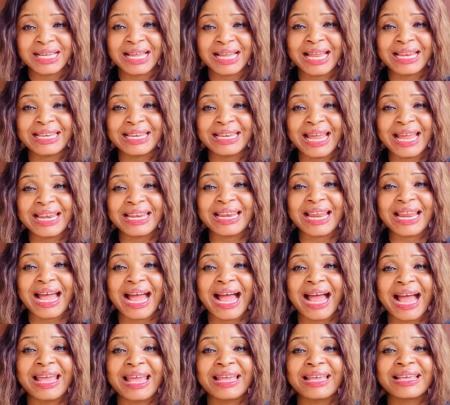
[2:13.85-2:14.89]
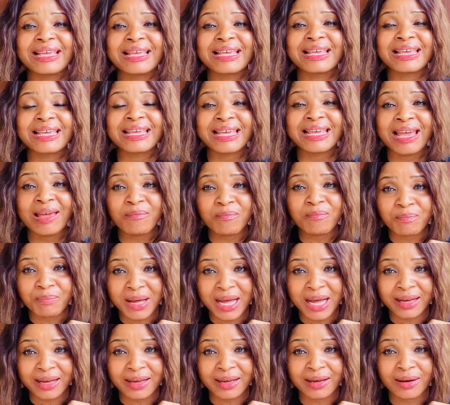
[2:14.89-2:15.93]
and then I came
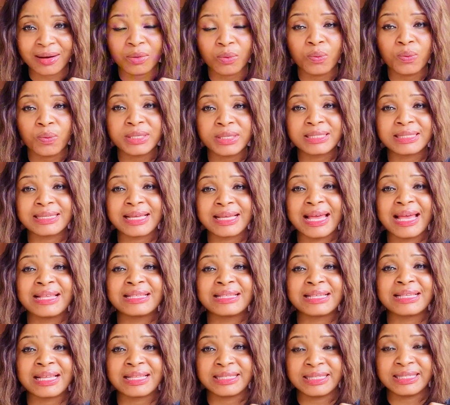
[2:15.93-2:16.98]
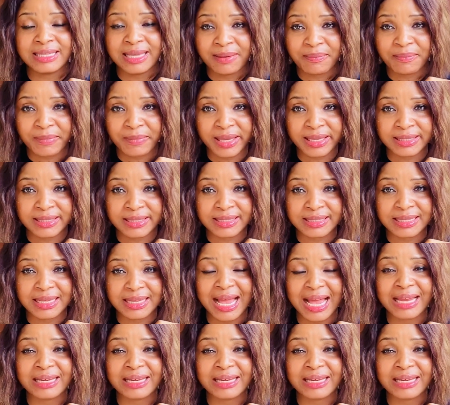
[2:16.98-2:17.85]
back with entertainment.